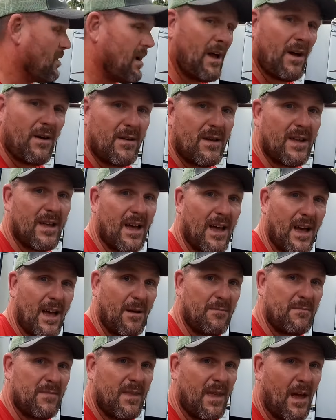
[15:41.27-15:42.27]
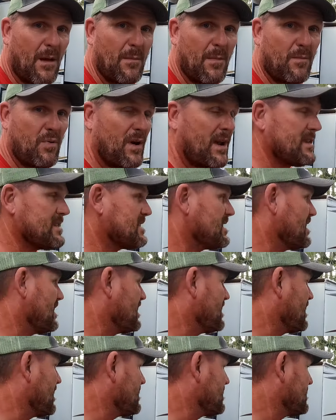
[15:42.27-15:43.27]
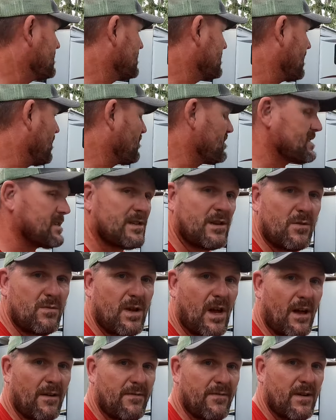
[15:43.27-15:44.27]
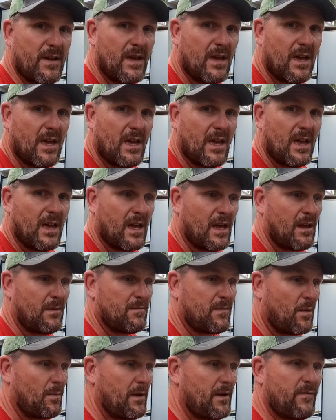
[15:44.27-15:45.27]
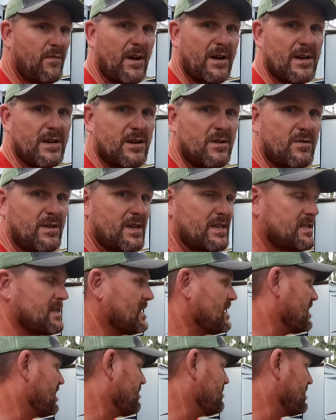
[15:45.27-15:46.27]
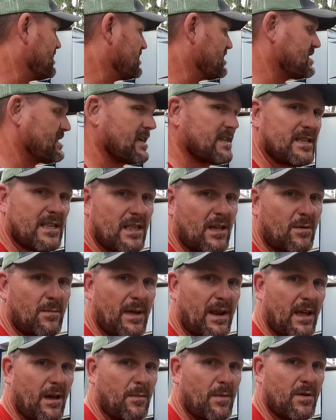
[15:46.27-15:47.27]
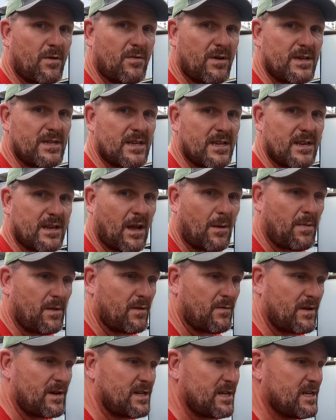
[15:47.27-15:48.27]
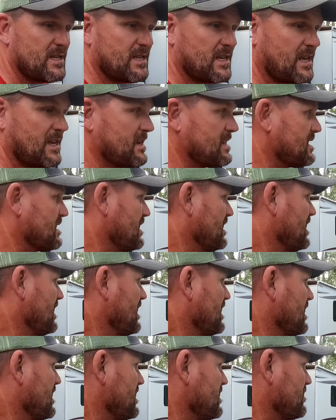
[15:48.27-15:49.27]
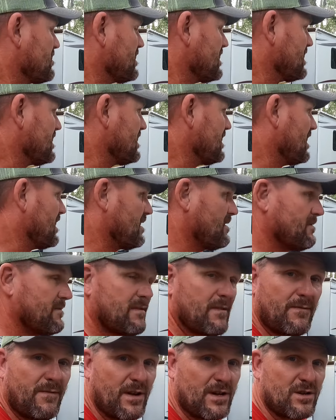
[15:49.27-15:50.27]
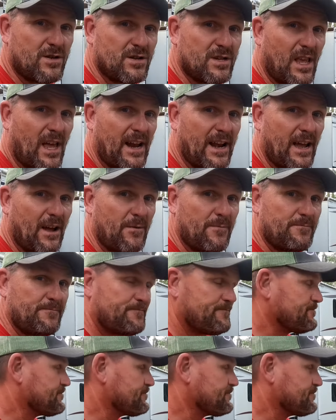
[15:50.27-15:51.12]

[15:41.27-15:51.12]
wow, um, I'm impressed. Uh, that, that wasn't too tough. Um, don't be afraid to do this. Uh, it just takes a little bit of elbow grease and a couple of wrenches and you can uh, fix your slide out.